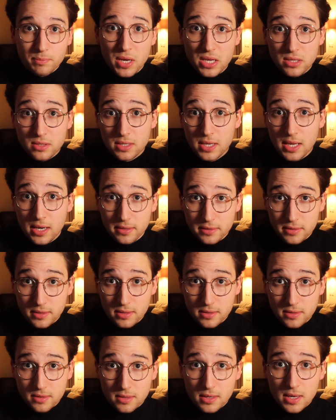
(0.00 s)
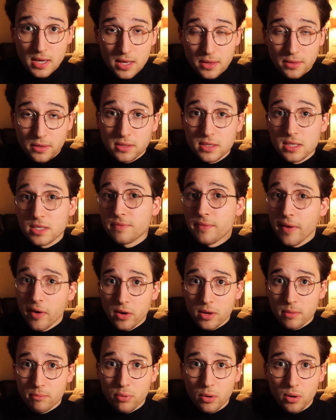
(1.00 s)
personalities. This is
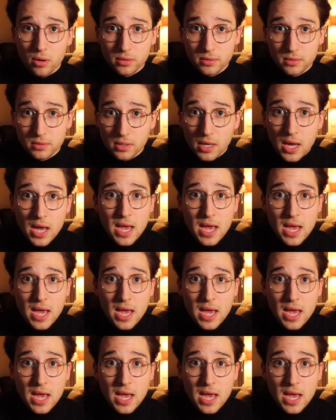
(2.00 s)
very important.